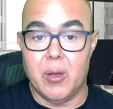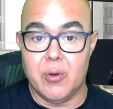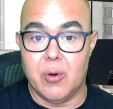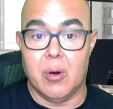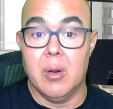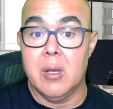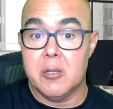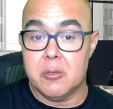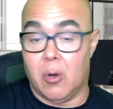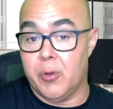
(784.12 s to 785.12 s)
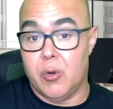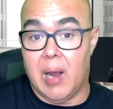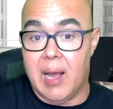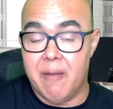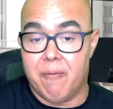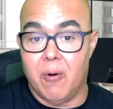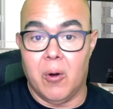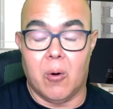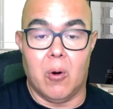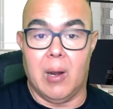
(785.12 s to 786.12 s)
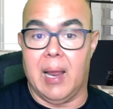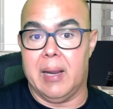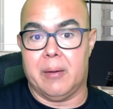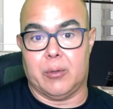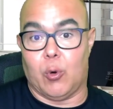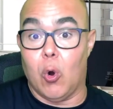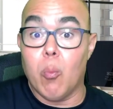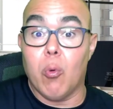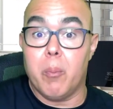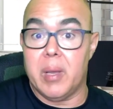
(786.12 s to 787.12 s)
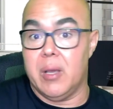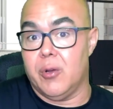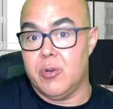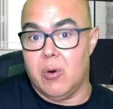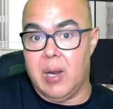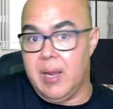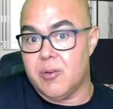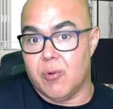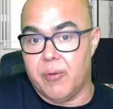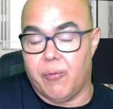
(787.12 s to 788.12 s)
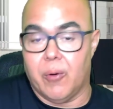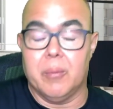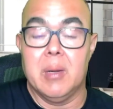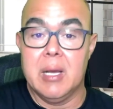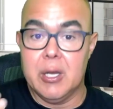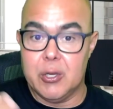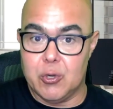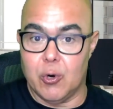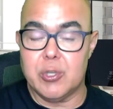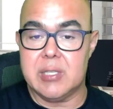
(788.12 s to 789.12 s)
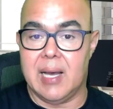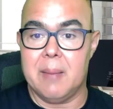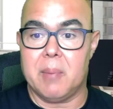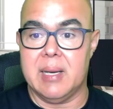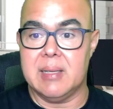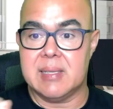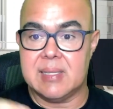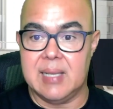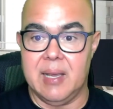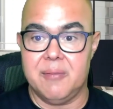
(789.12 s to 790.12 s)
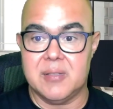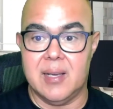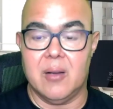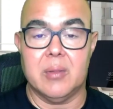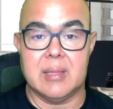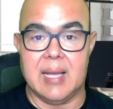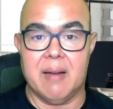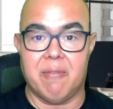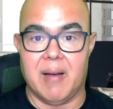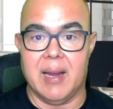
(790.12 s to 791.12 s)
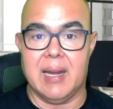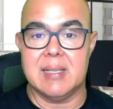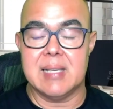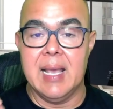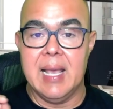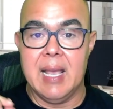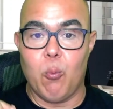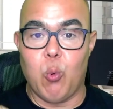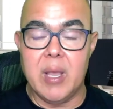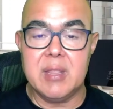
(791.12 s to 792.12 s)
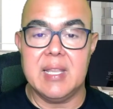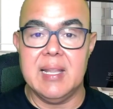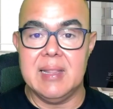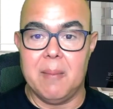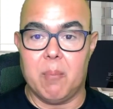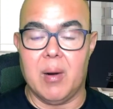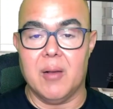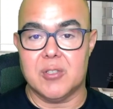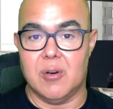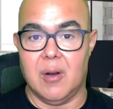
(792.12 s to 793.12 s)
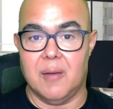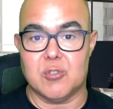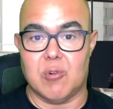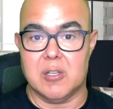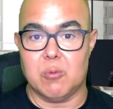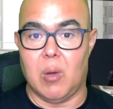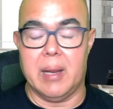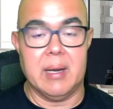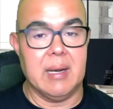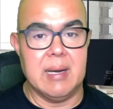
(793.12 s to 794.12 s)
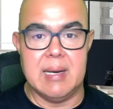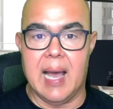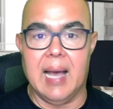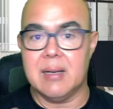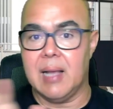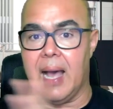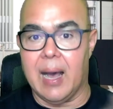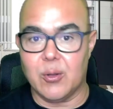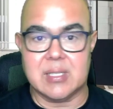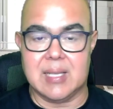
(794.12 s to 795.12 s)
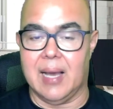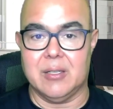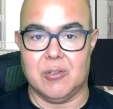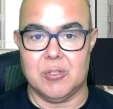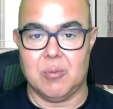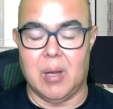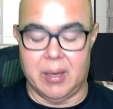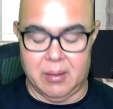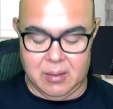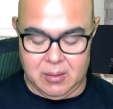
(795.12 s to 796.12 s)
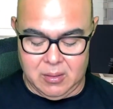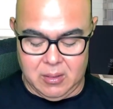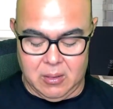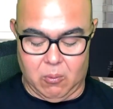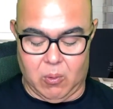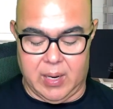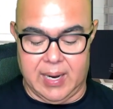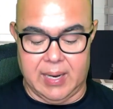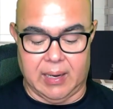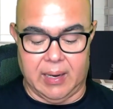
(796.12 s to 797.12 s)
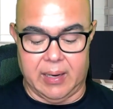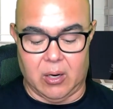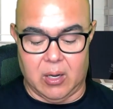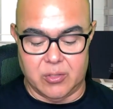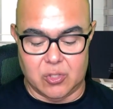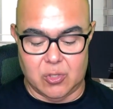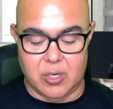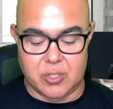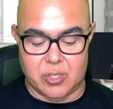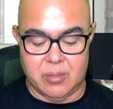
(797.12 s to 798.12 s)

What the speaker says: your iPhone, or like Chrome will be on your Android phone. You're typing safesale.finance within the browser of Trust Wallet, not outside Trust Wallet. When I click on search,